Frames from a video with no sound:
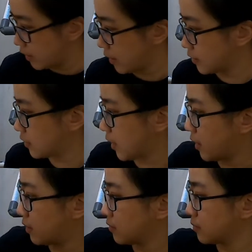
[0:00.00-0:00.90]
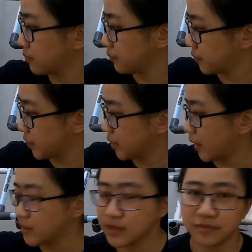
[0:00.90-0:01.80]
And then
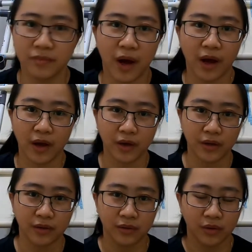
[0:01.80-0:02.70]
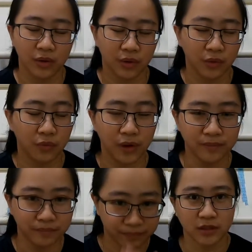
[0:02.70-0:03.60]
next, my with
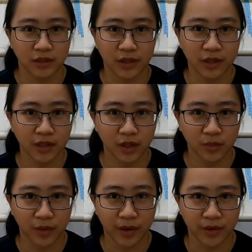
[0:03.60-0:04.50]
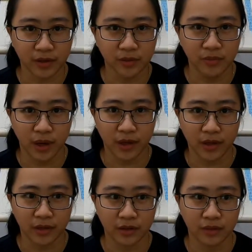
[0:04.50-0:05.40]
Serenity Prayer
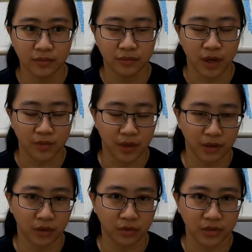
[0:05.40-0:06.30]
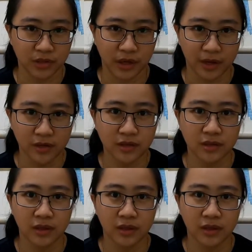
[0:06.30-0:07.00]
by My Big Toe Designs.